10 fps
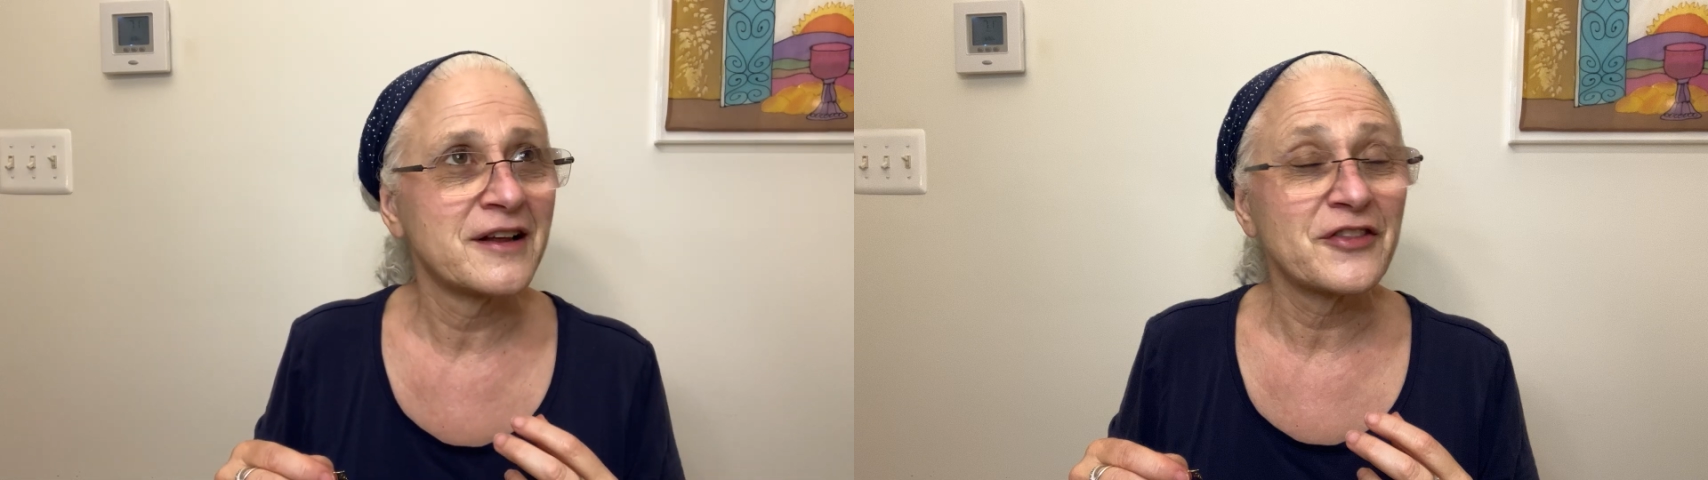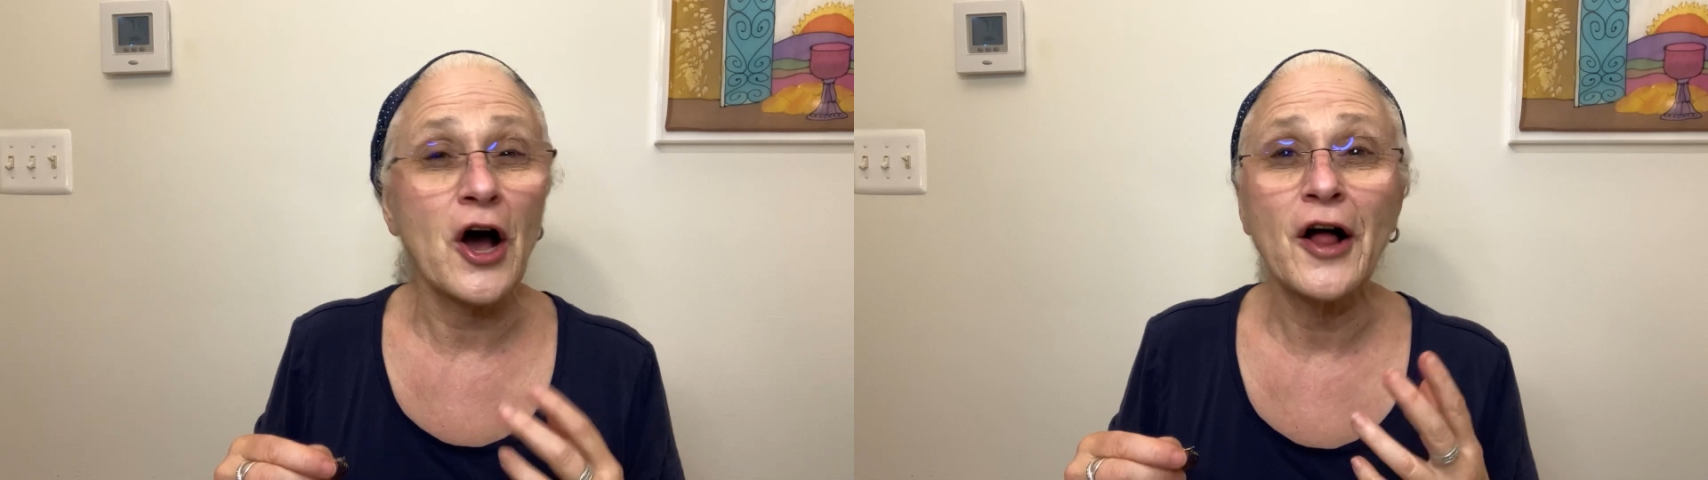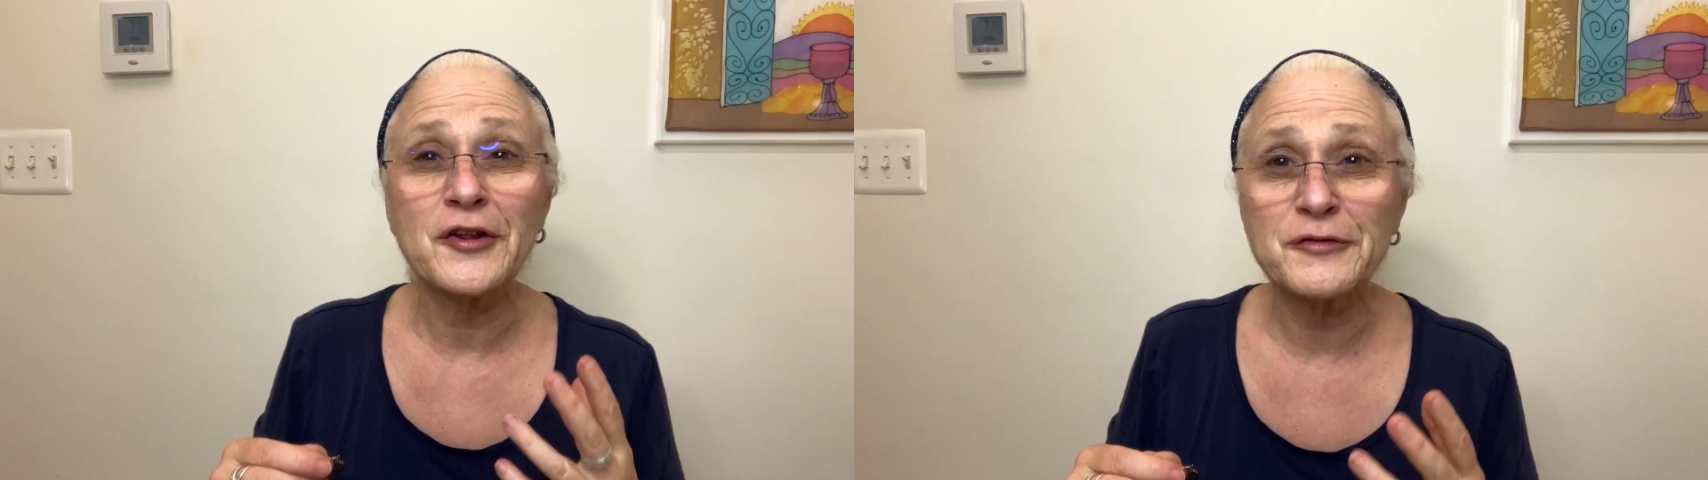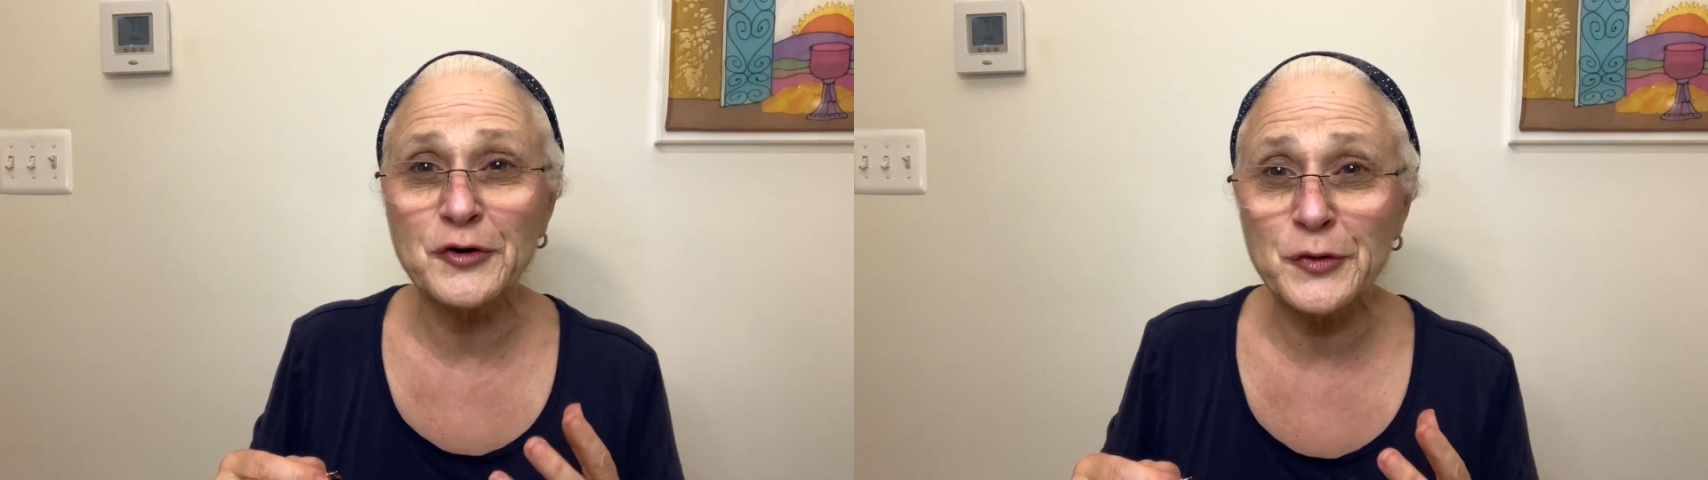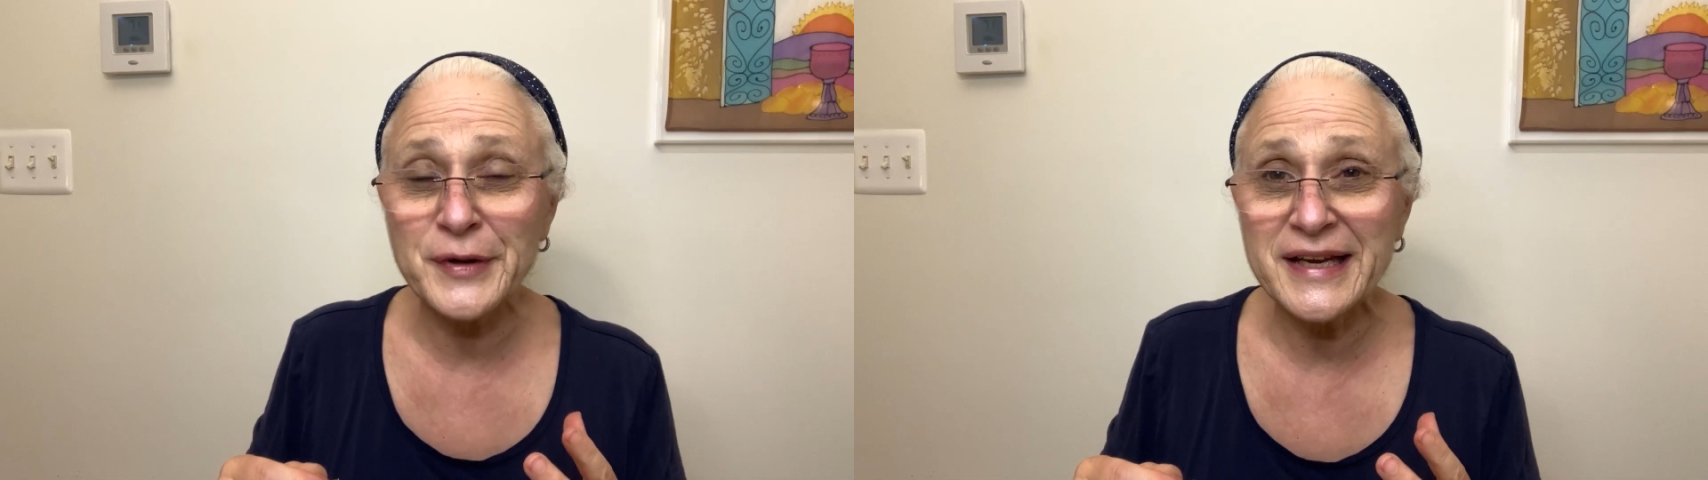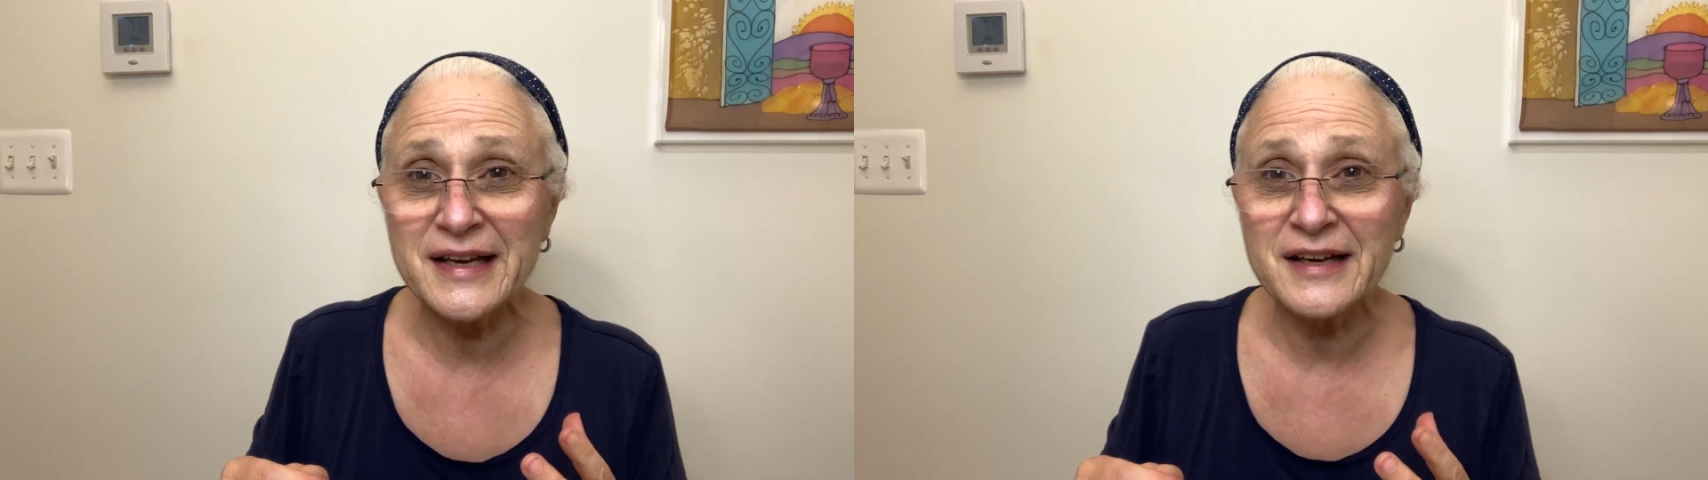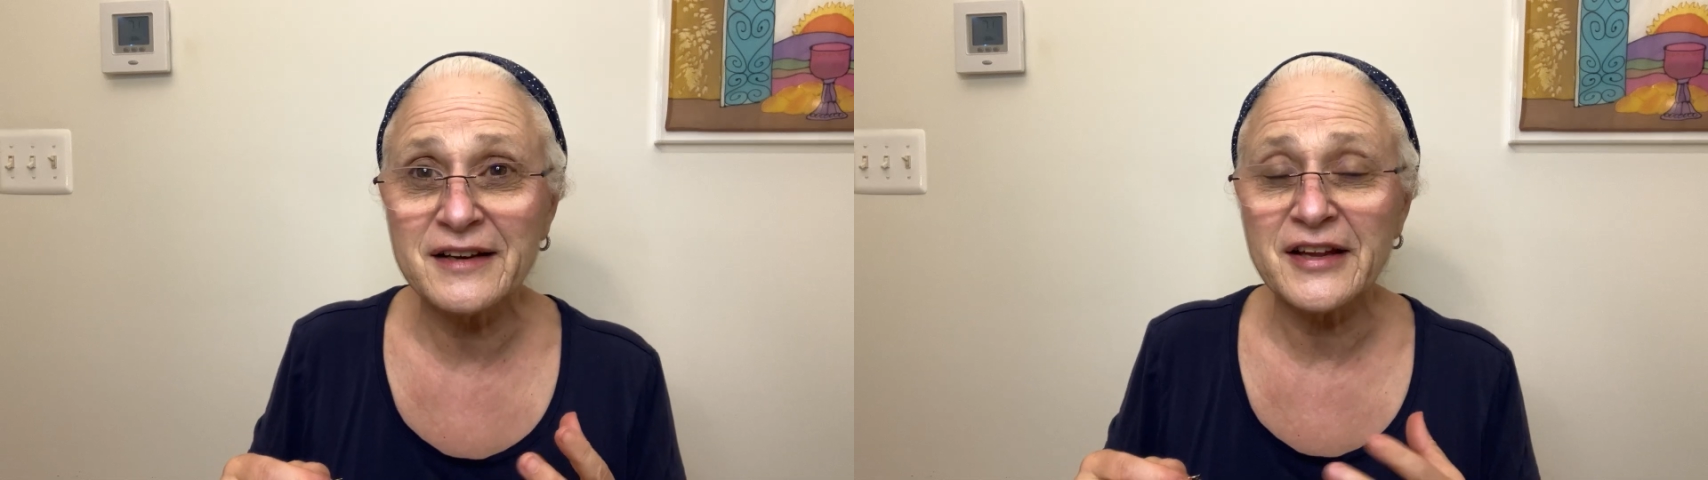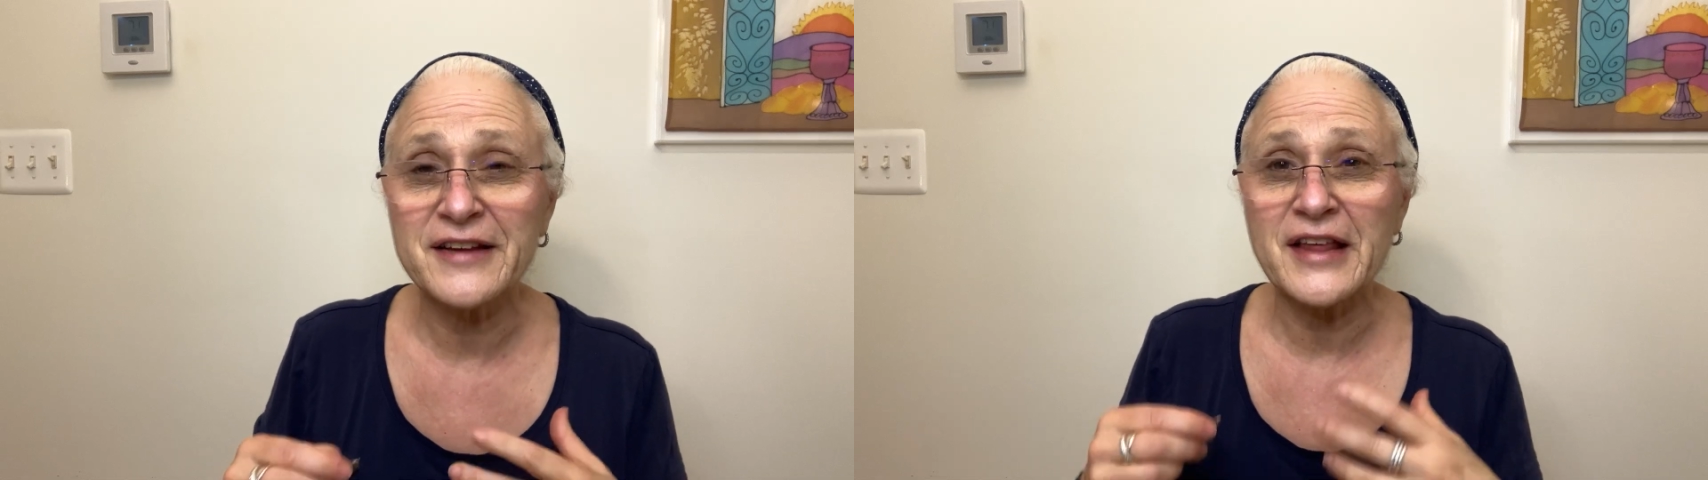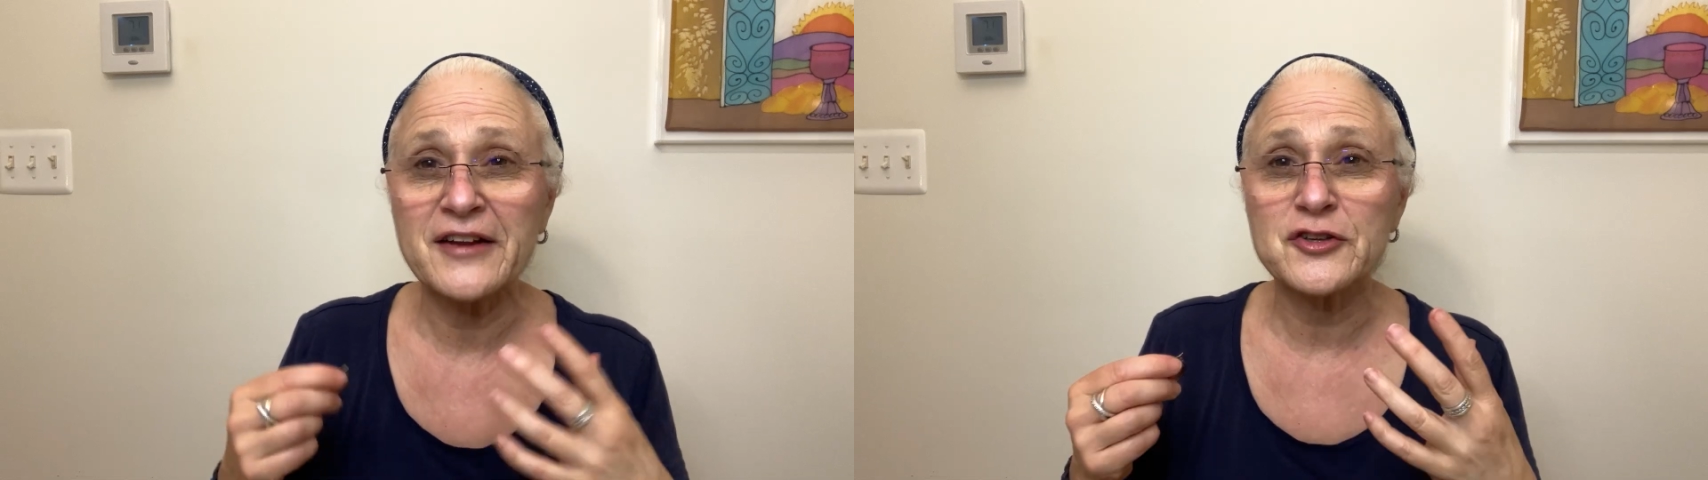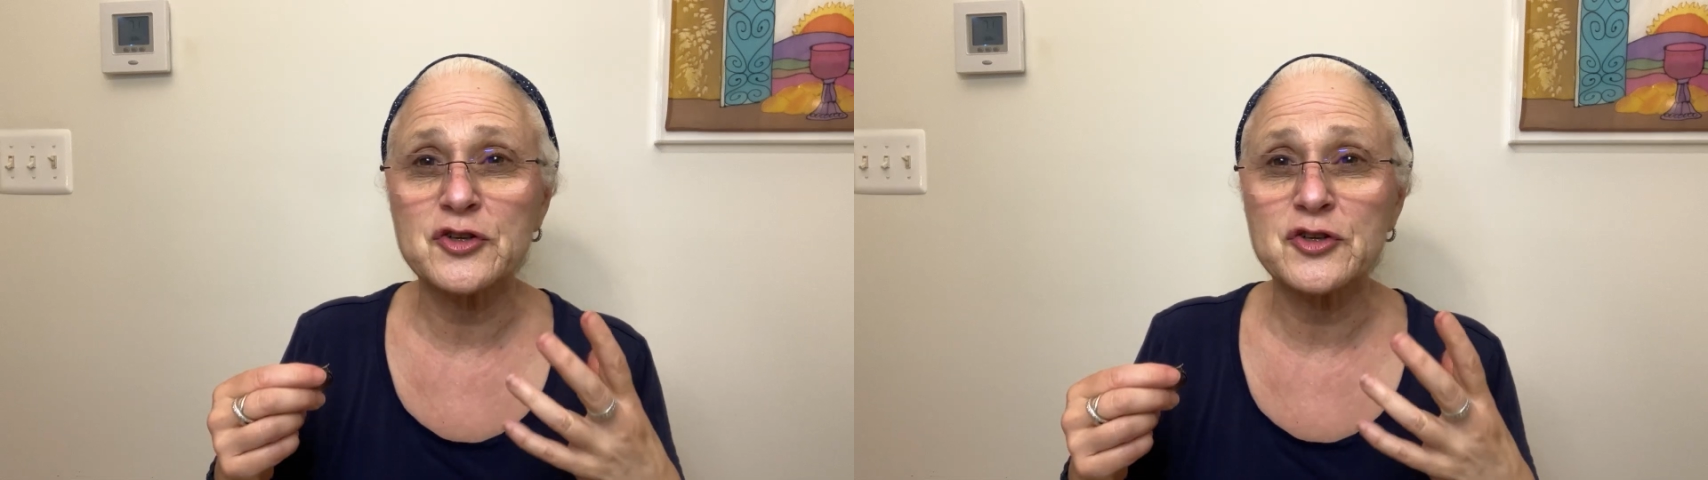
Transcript: the olive green, like that